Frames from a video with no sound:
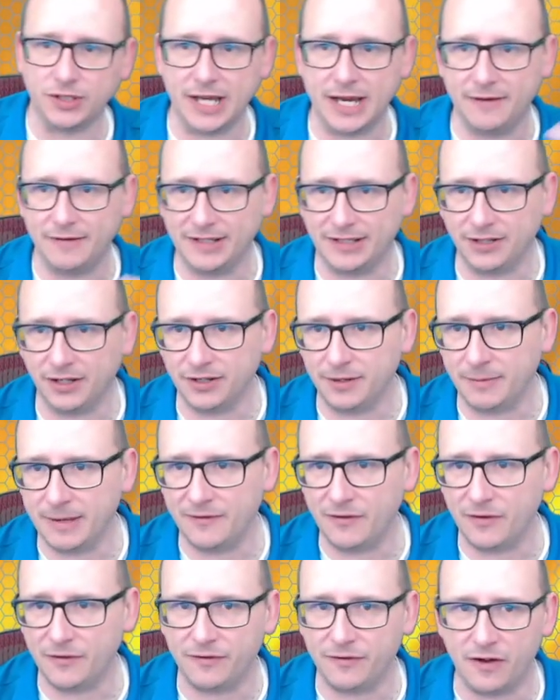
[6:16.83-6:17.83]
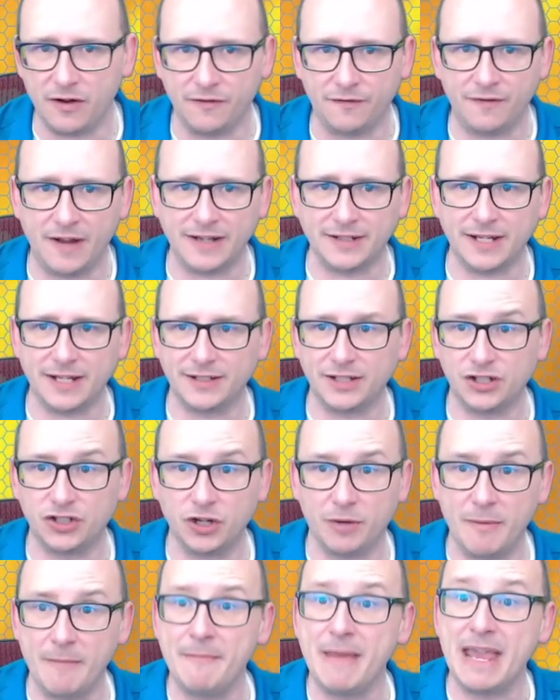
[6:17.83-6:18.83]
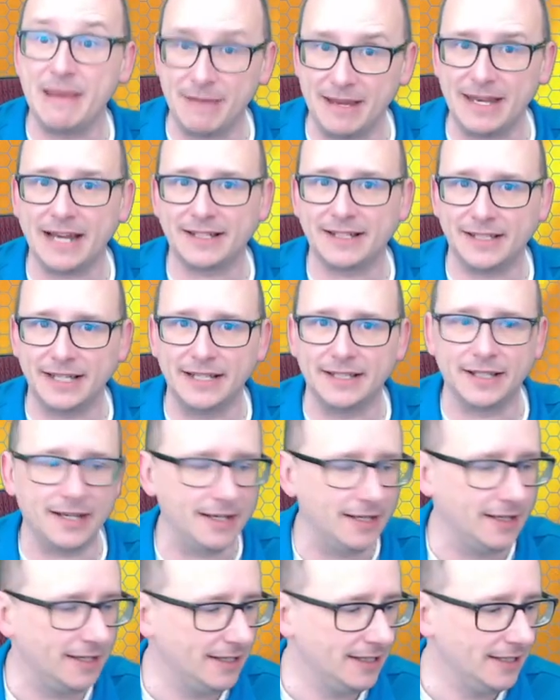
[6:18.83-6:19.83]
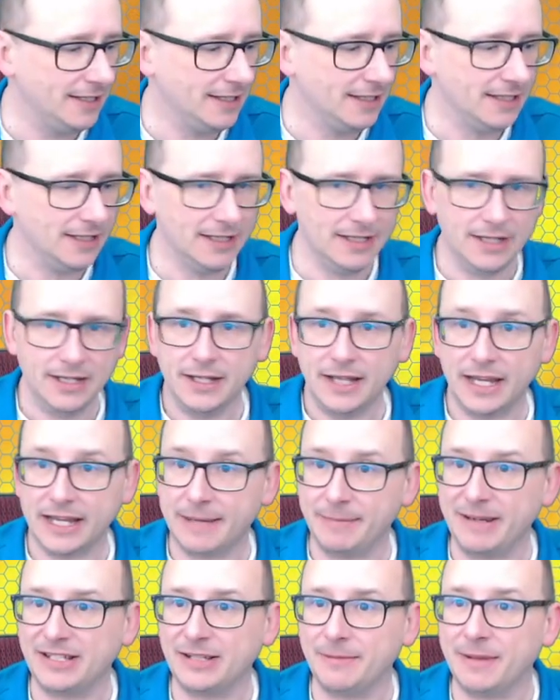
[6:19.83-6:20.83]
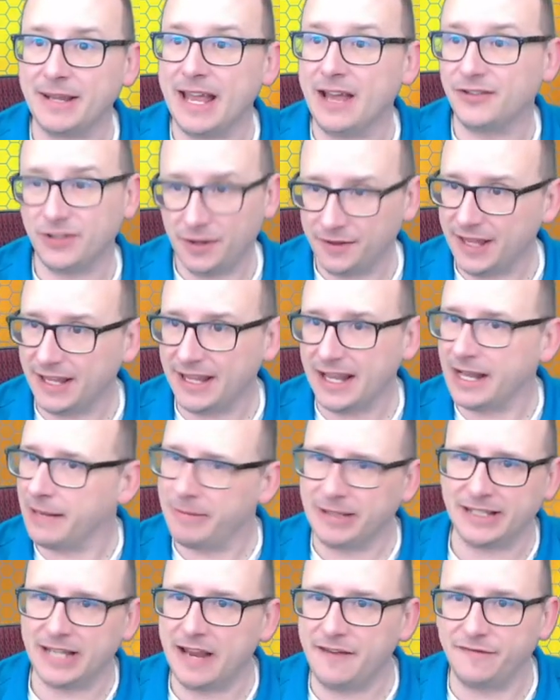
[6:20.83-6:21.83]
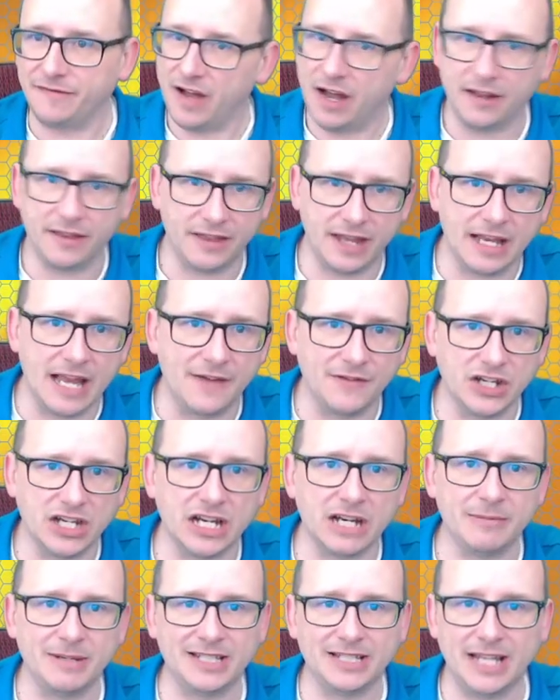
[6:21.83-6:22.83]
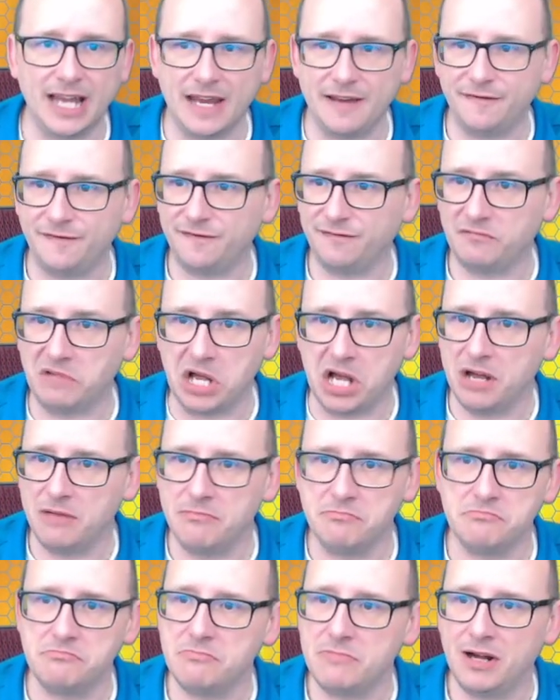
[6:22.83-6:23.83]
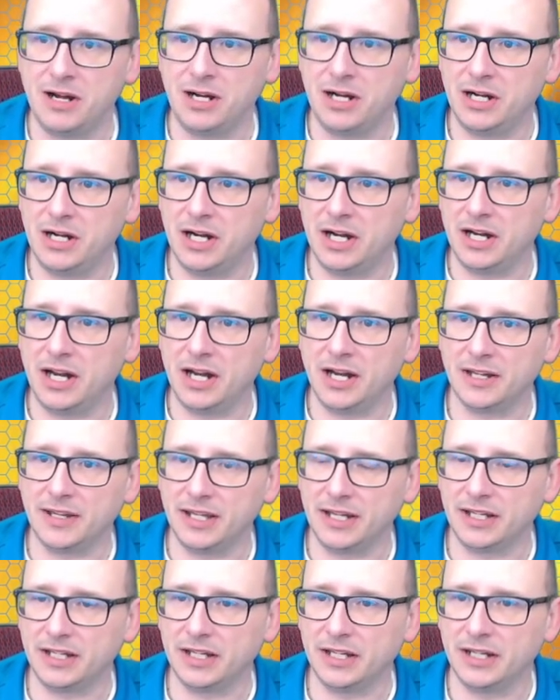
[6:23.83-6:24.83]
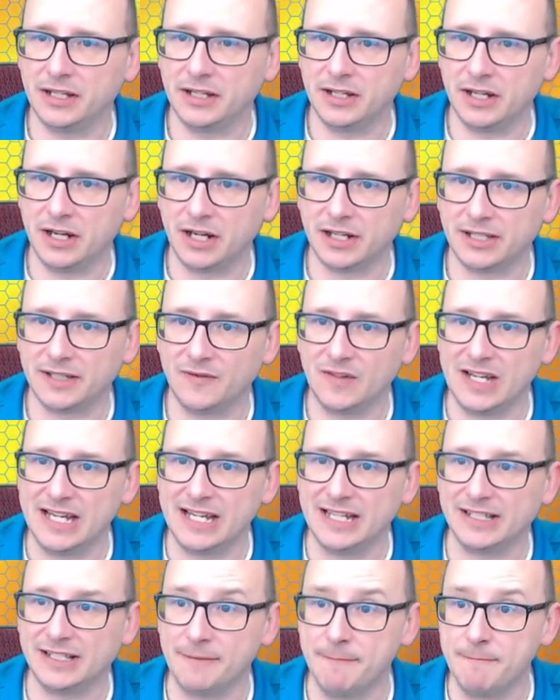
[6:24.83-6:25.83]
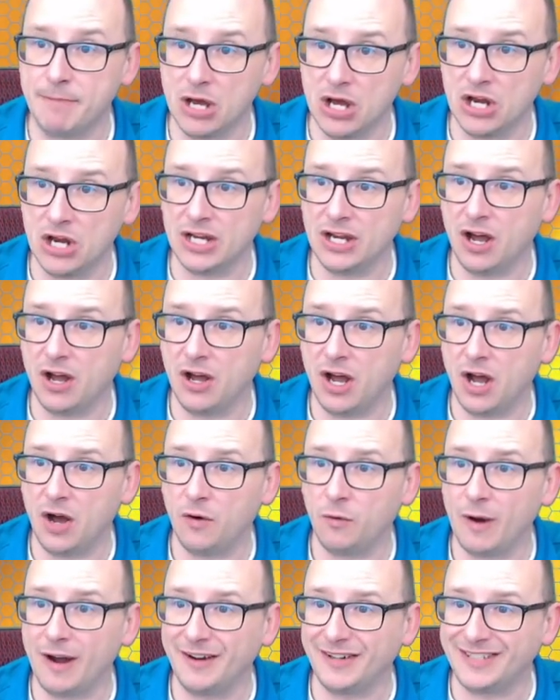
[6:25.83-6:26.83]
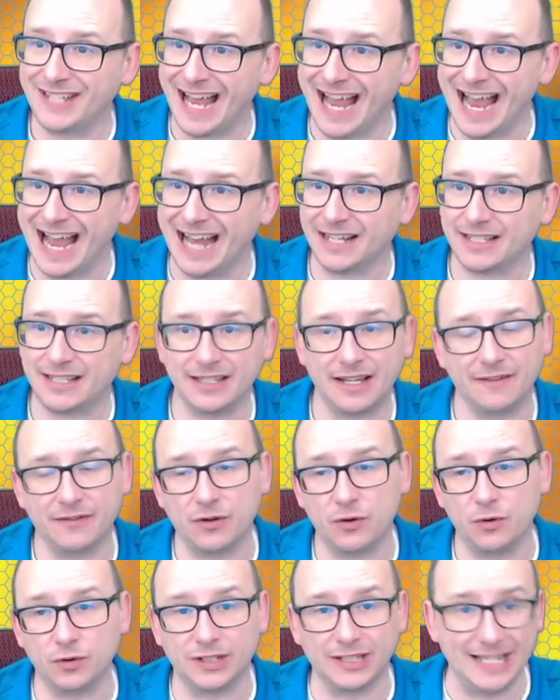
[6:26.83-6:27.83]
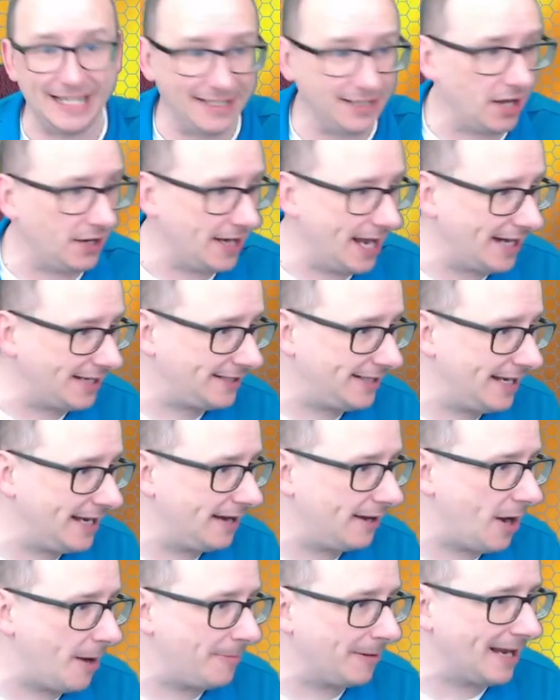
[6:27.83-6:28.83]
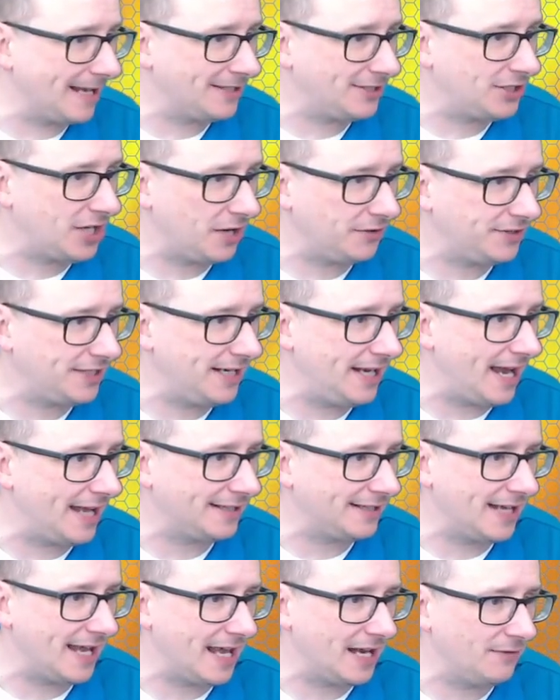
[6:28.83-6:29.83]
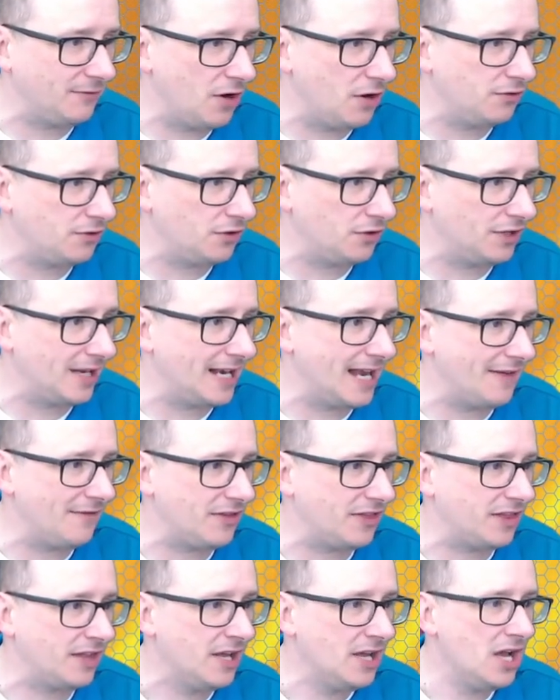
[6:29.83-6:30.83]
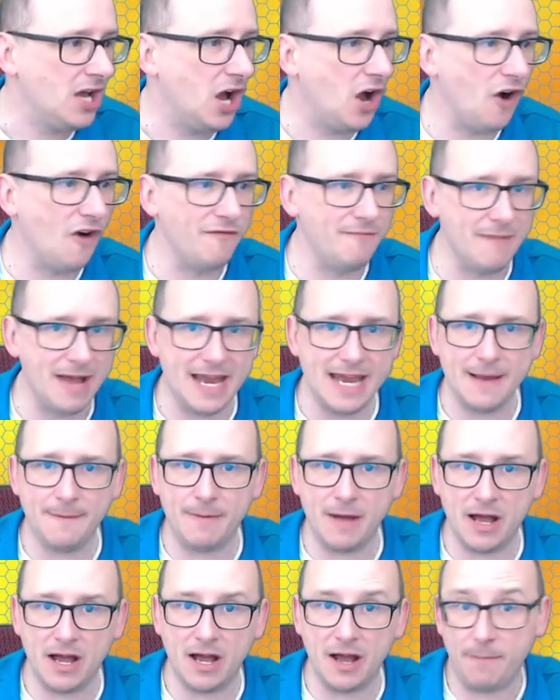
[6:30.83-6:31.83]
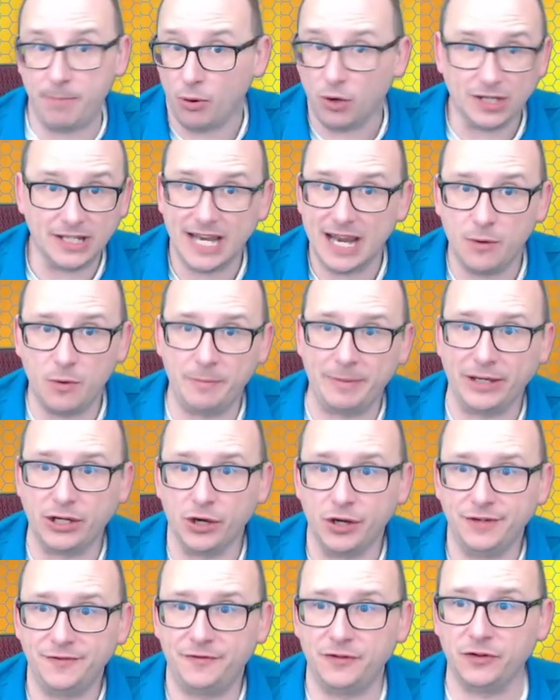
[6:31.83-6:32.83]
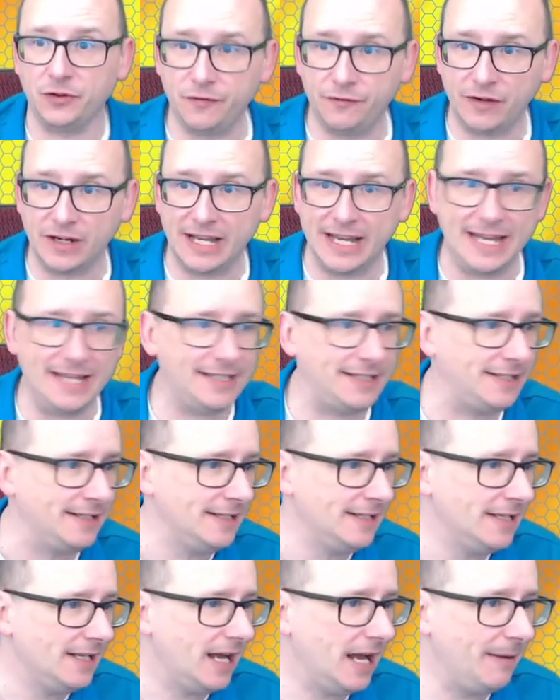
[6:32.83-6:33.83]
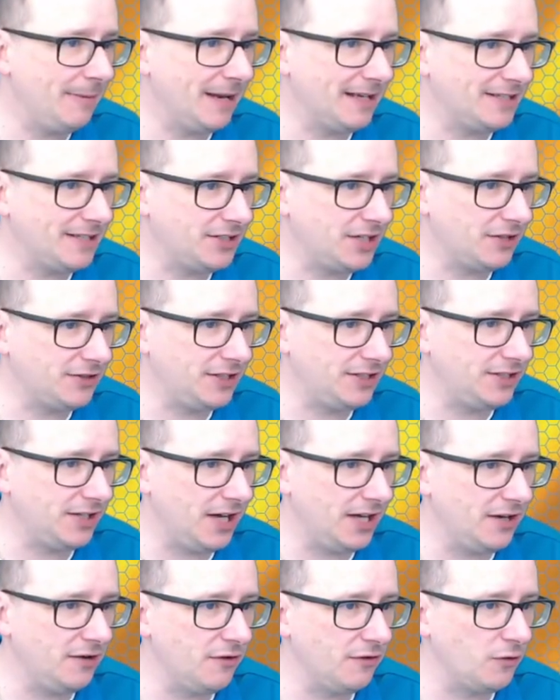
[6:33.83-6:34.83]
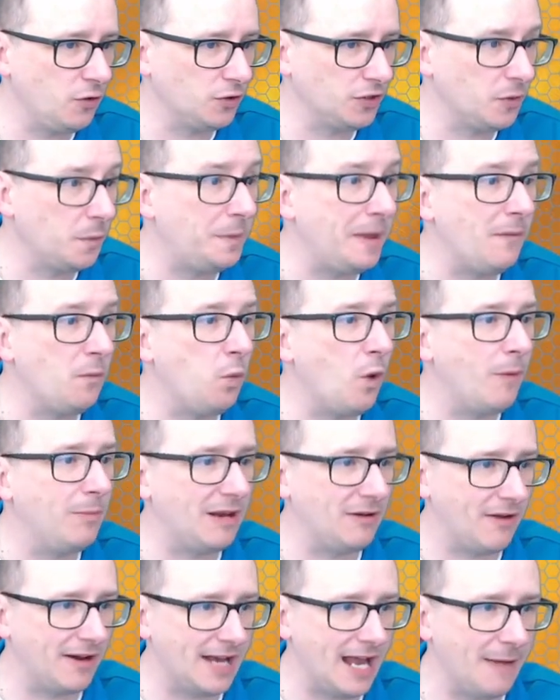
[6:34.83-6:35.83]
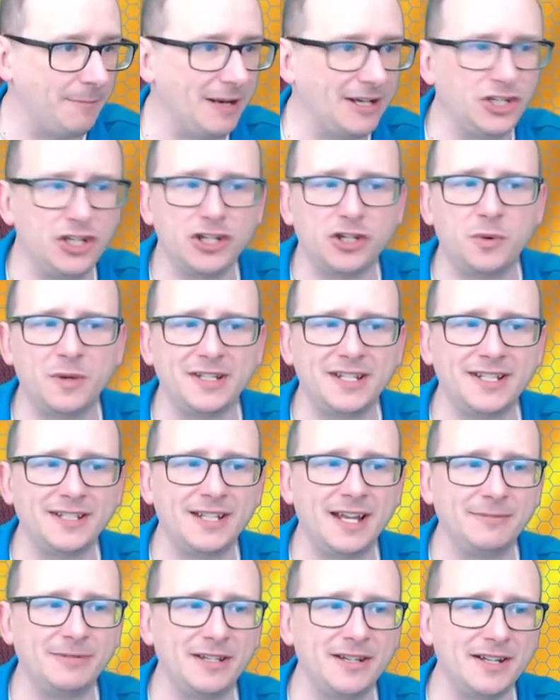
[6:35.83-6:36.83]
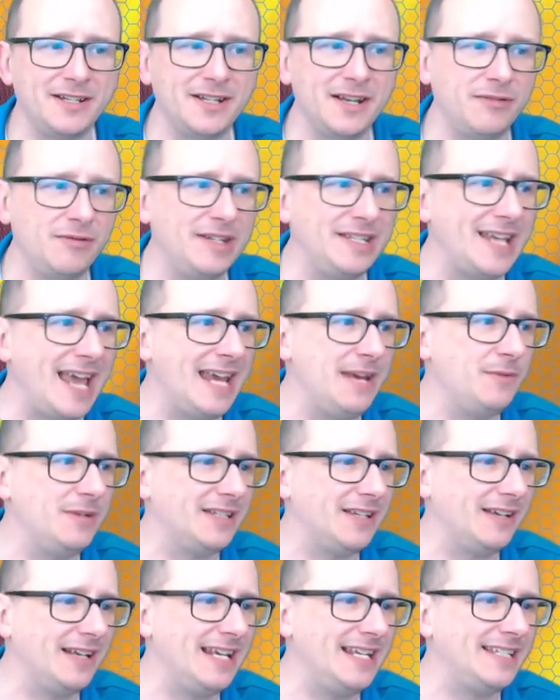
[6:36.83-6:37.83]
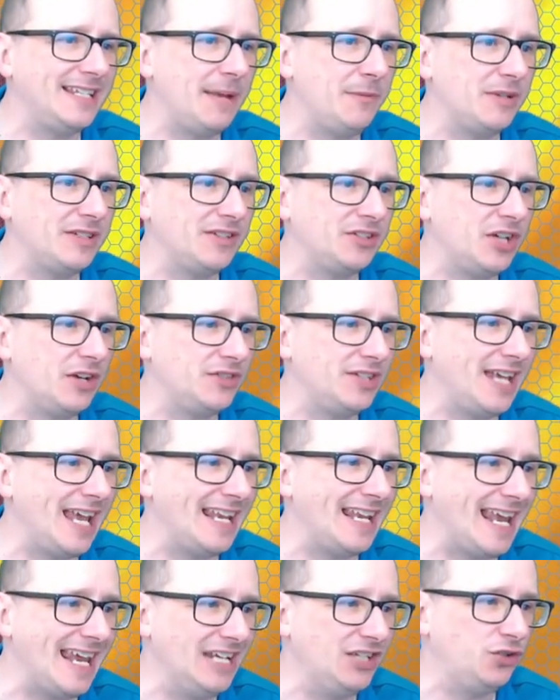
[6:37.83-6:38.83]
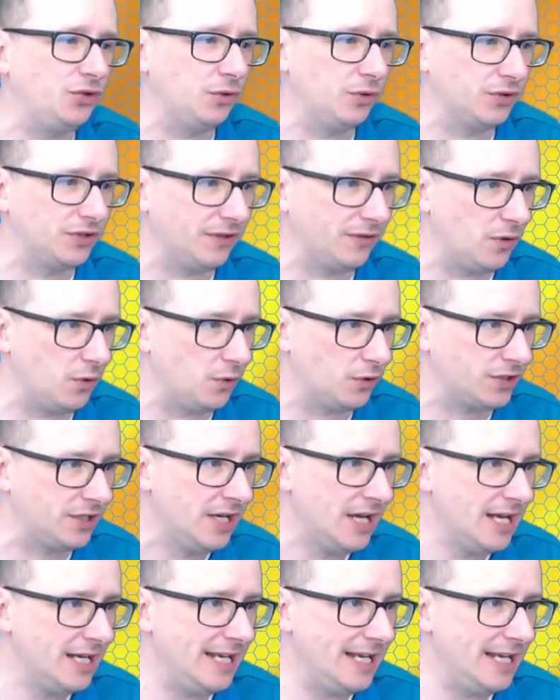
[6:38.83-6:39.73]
here. He's done a bit of a fantastic job, and maybe next season they could be something else. So I think they're going to be safe. I think Everton are going to be safe. I think the likes of Leeds and Burnley are where it's at. Of course, Leeds are next here, up against Chelsea at Elland Road on the 11th of May. A point here would be good for Leeds, up against the Chelsea side, who, of course, are a bit wobbly right now. Played 26 times to 1983. 8 wins to Leeds, 10 wins to Chelsea, and 8 draws, of course.